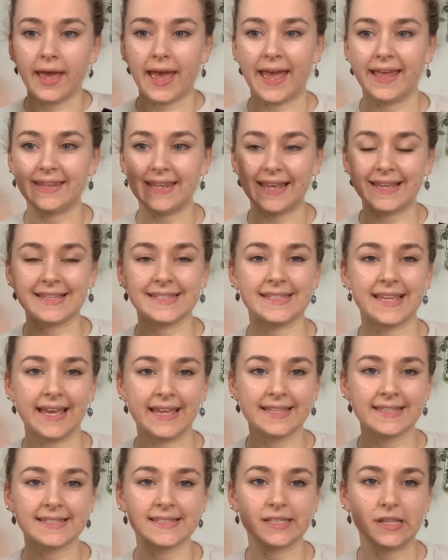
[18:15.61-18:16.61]
and
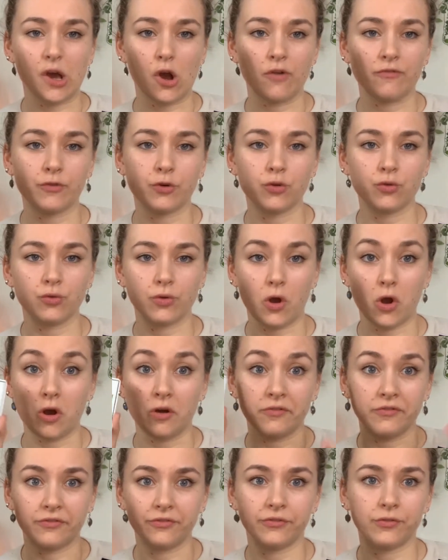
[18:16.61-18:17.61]
excess
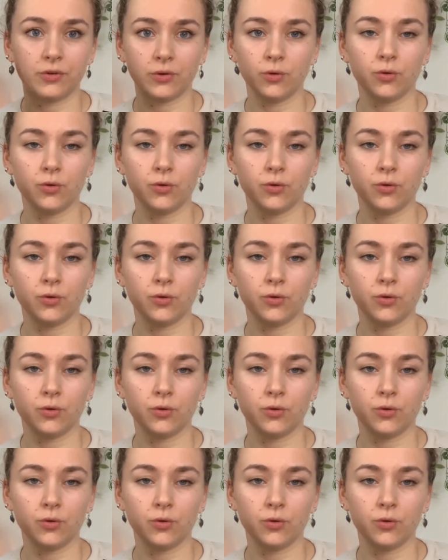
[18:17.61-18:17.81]
of